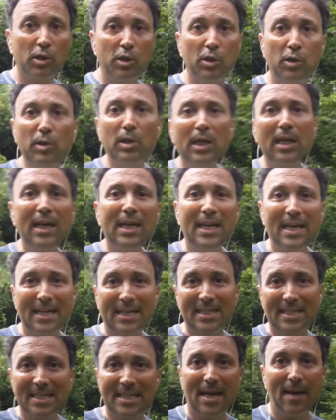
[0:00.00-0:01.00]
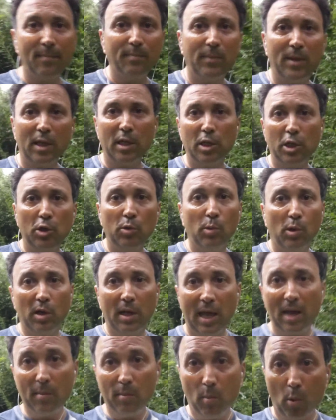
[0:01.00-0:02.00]
You need to accept that you will
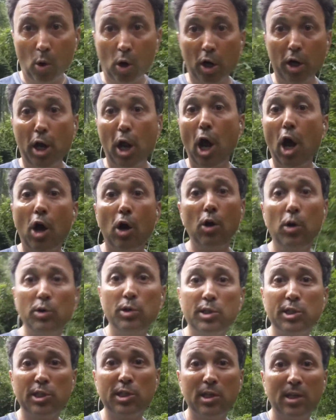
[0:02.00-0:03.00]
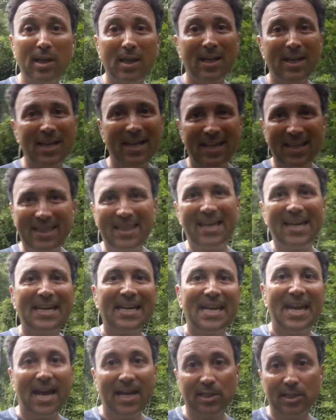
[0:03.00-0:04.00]
get more no's
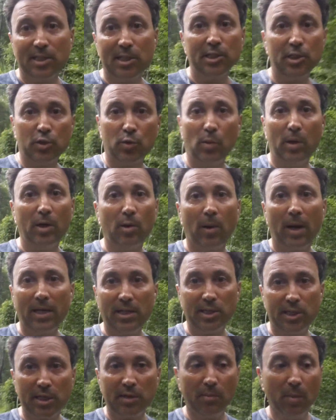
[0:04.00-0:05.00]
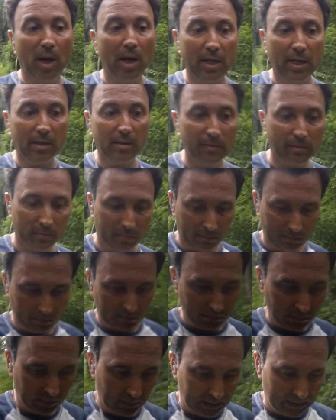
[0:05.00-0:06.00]
than yeses when raising money.
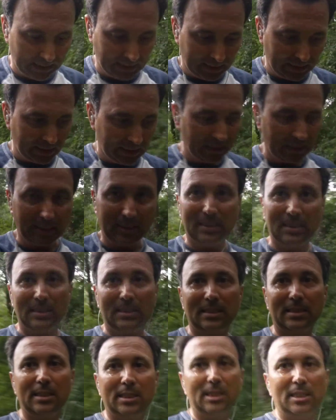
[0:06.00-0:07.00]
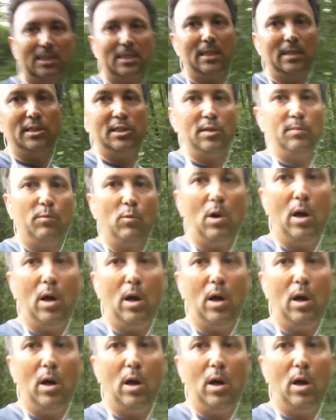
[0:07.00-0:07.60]
Oh, I just hit some